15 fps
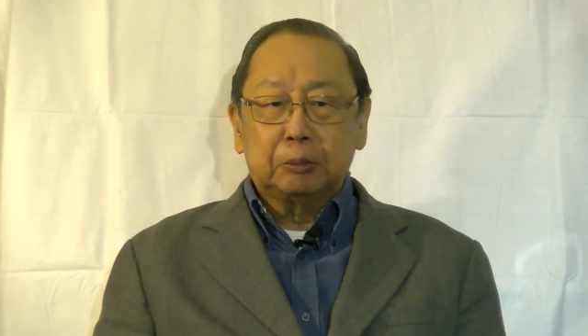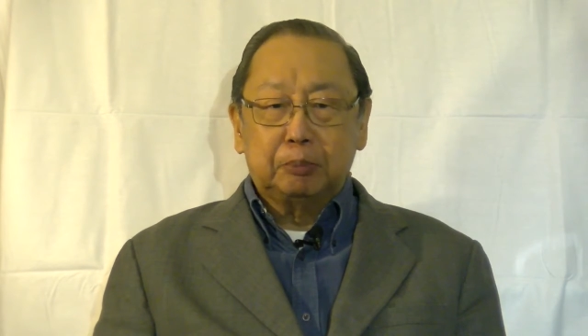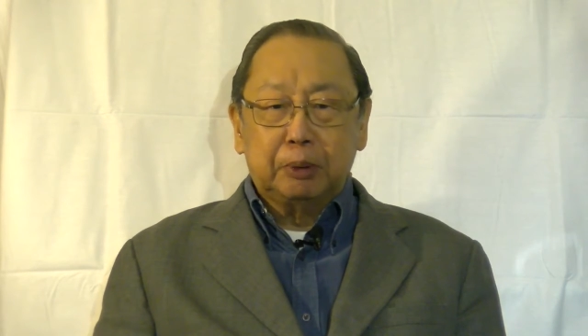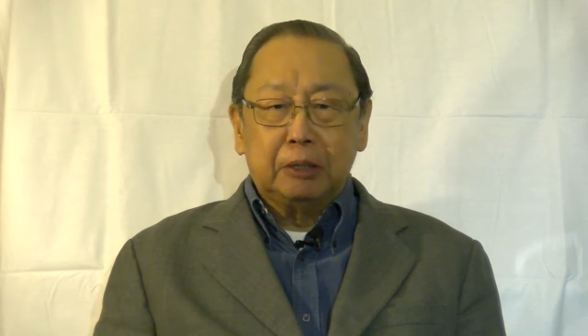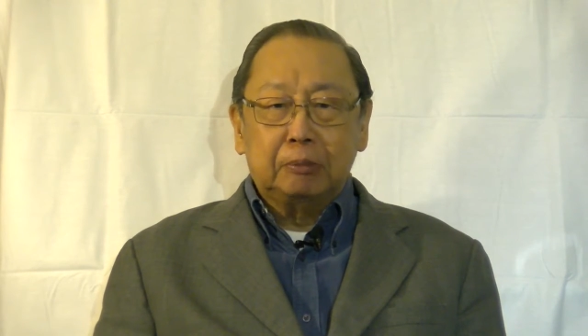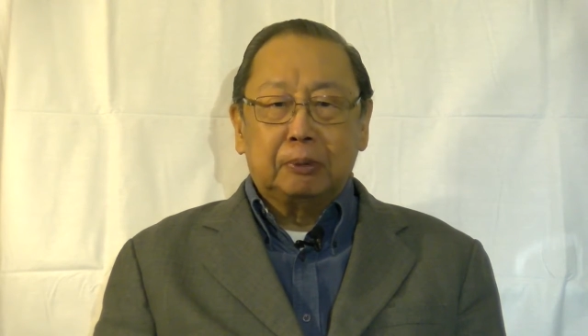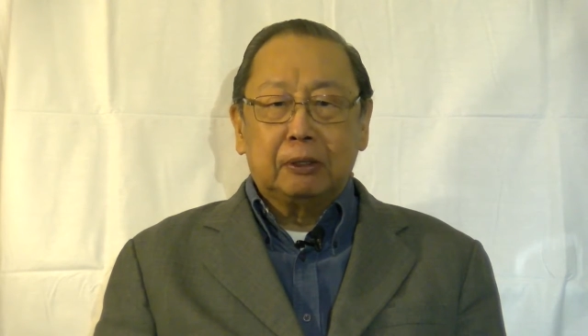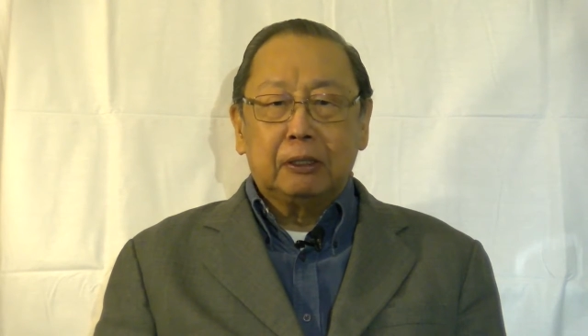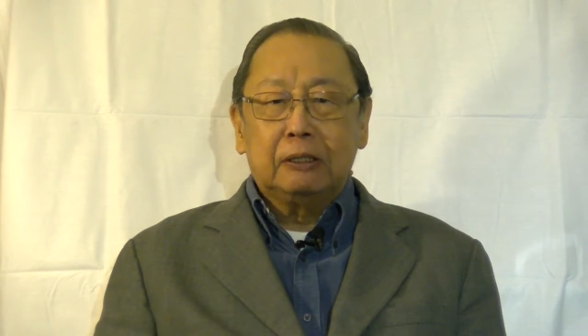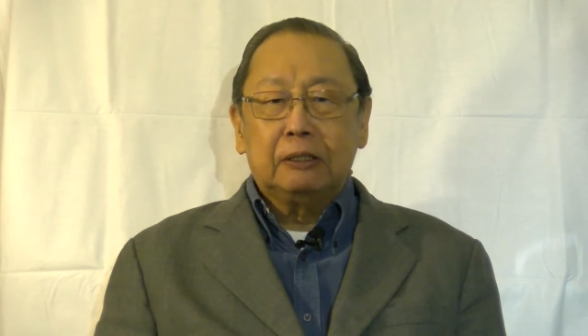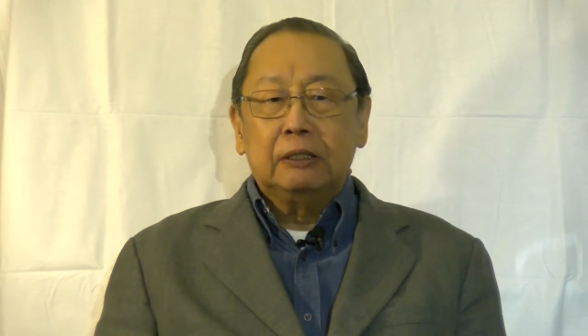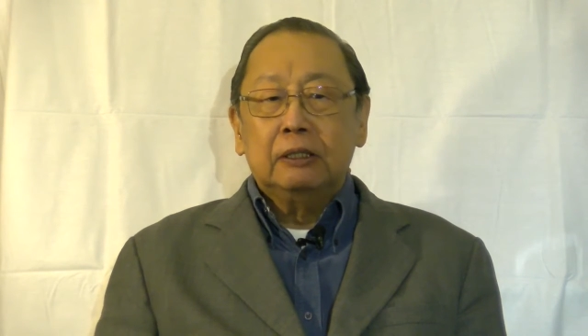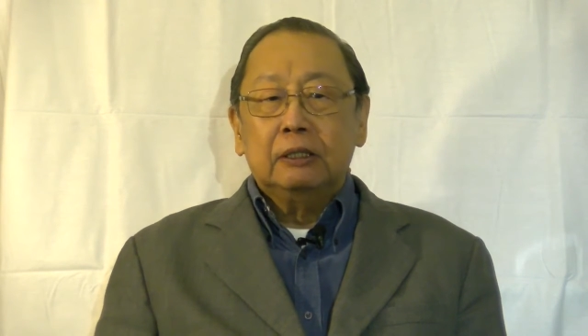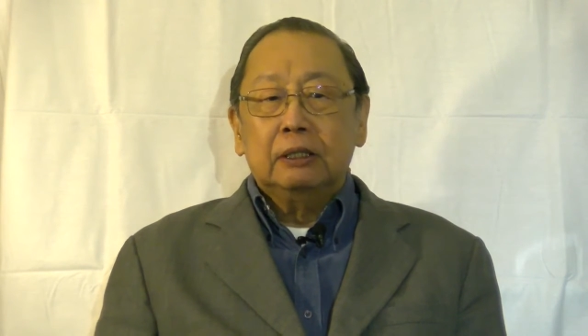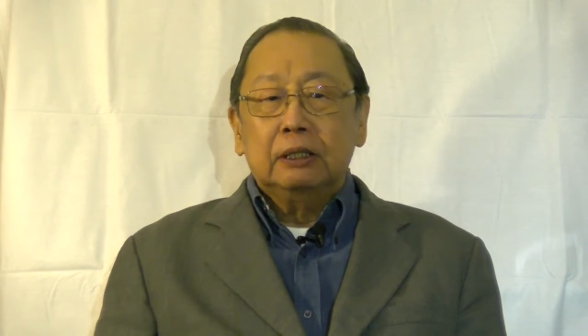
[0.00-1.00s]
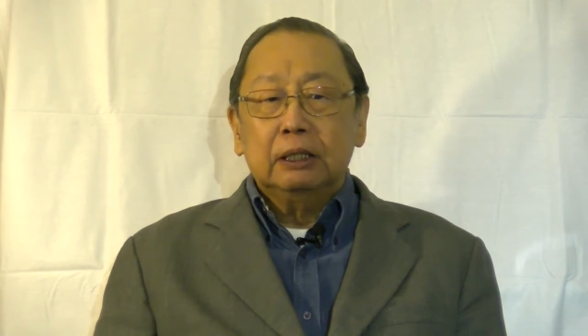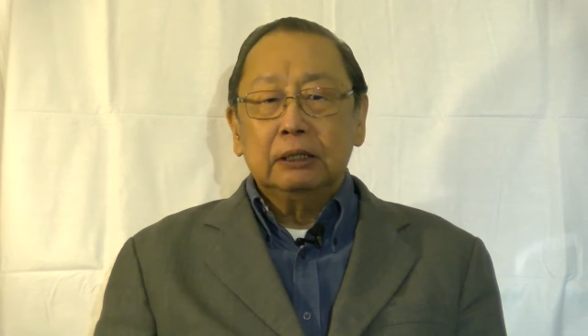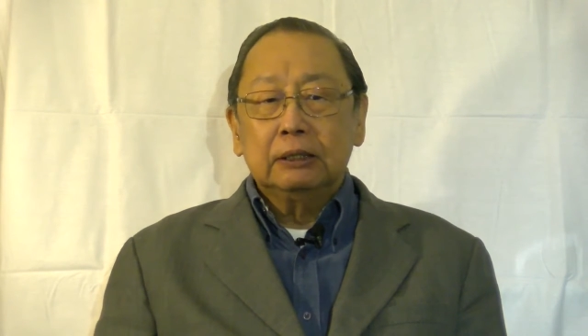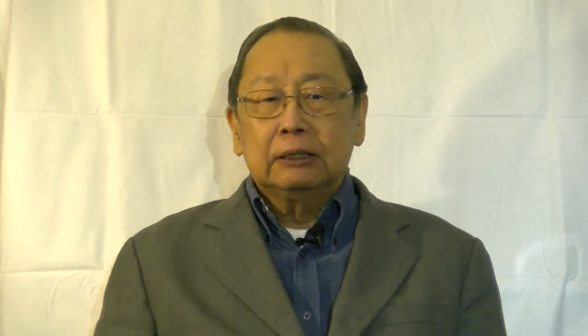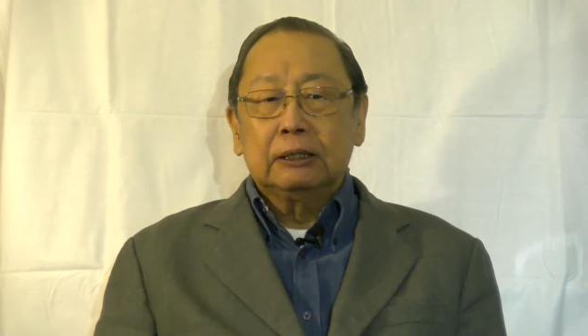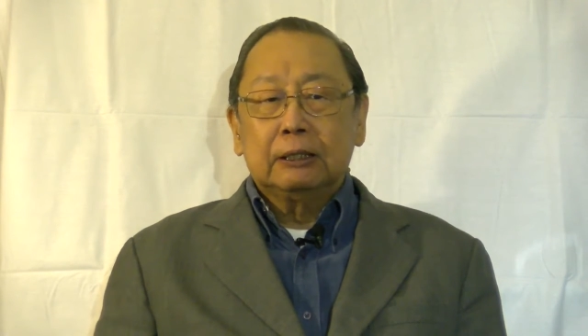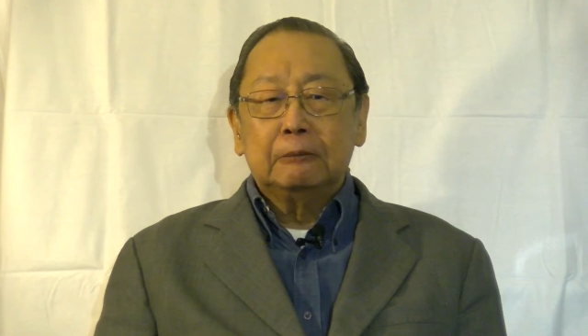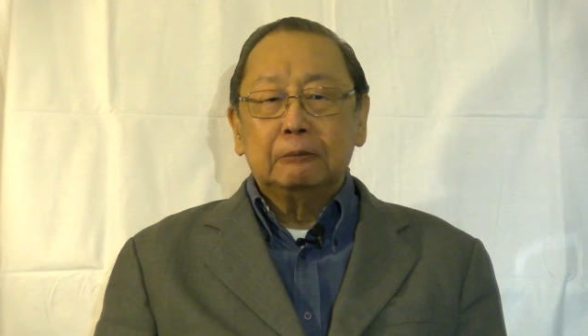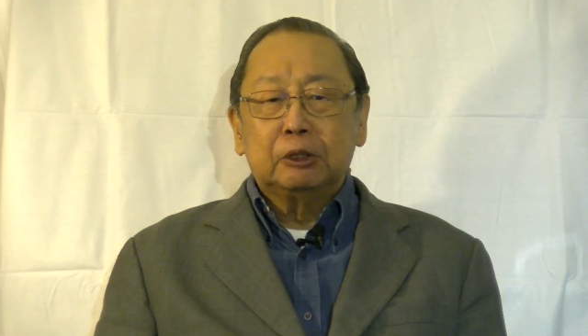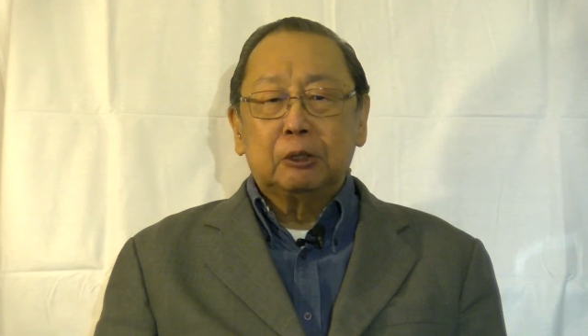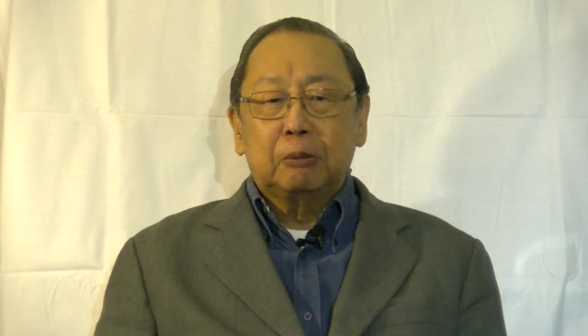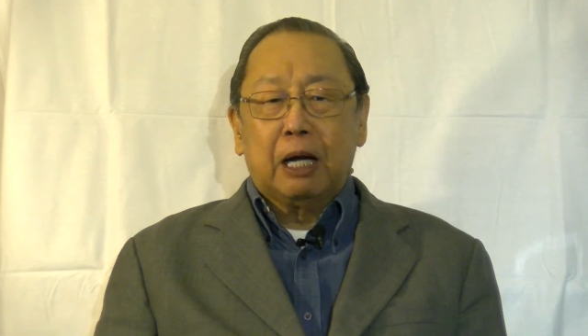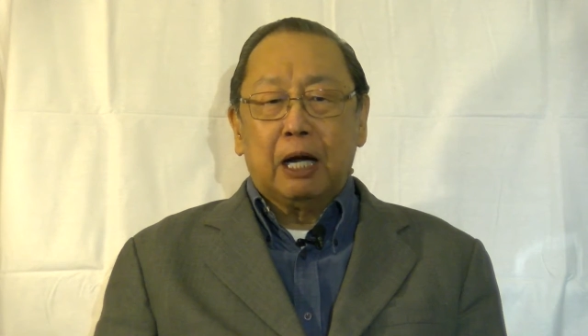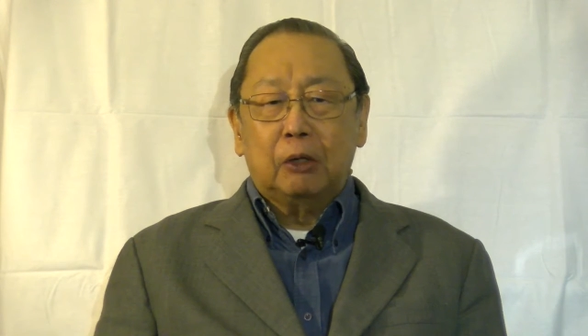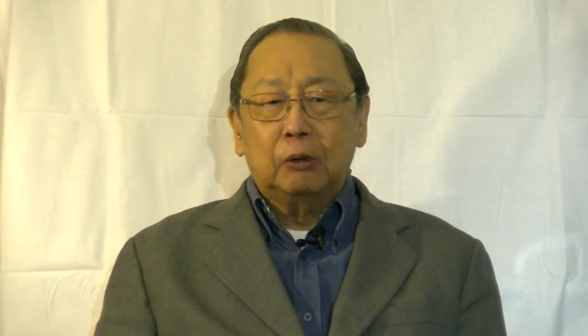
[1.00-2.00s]
people in terms
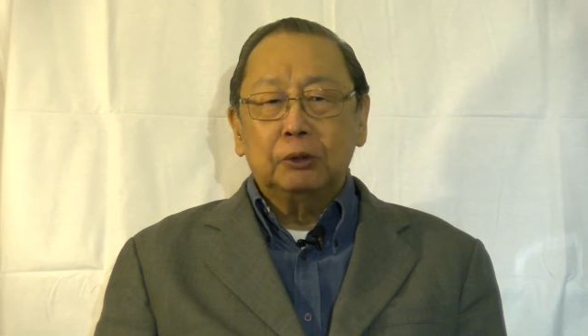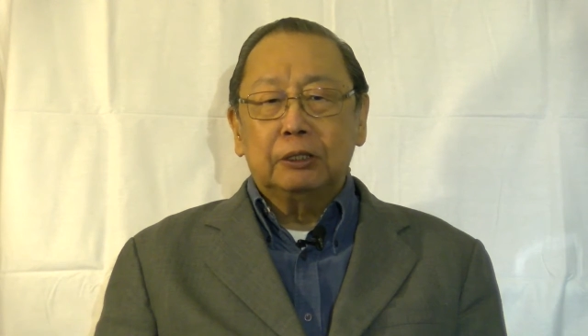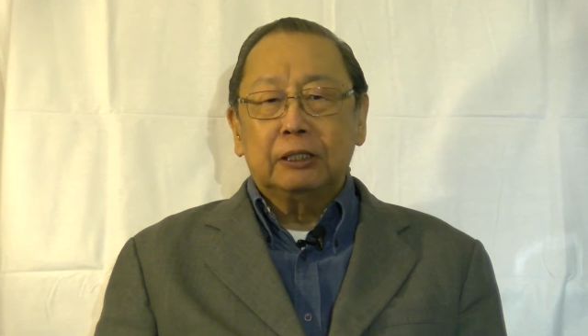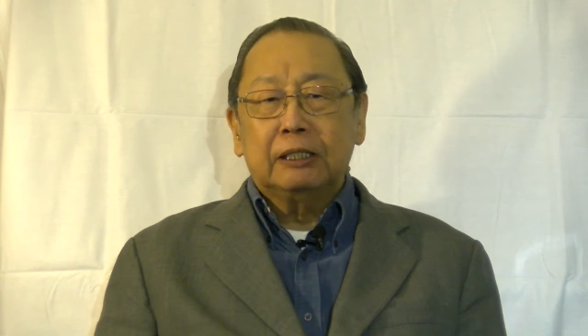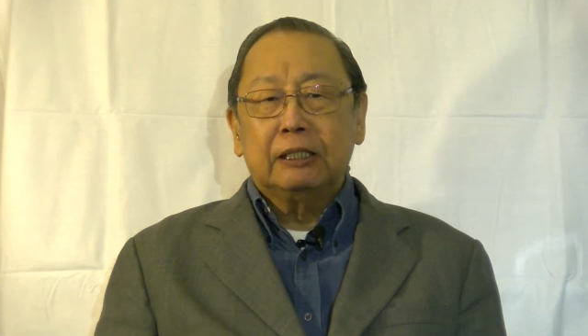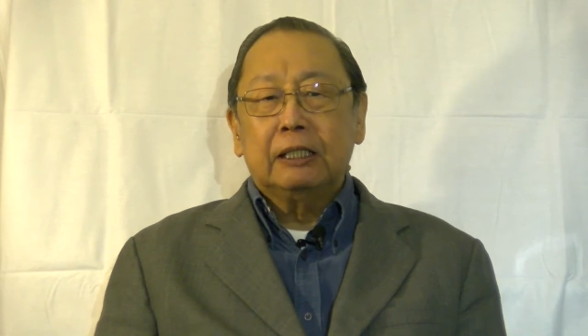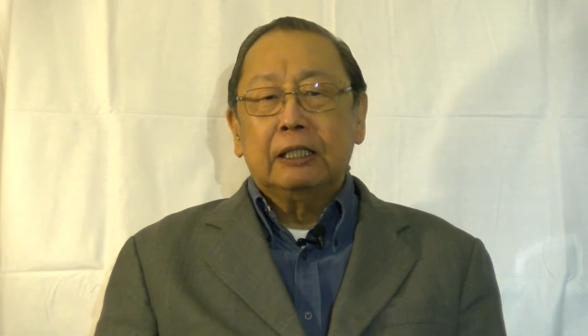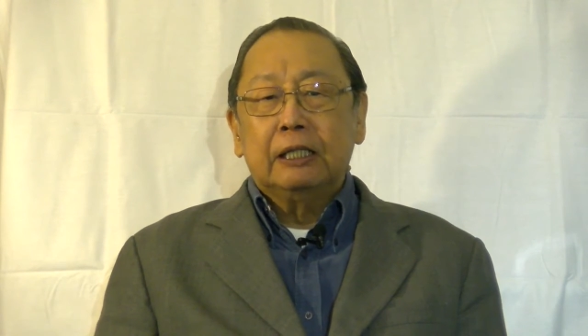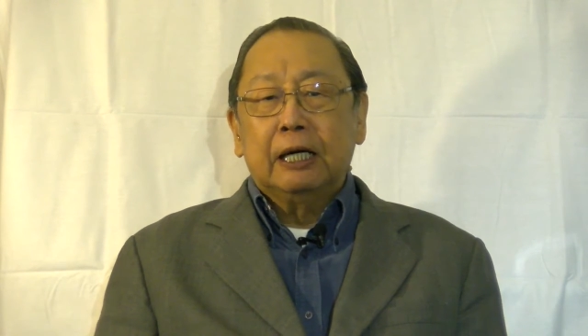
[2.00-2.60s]
of housing,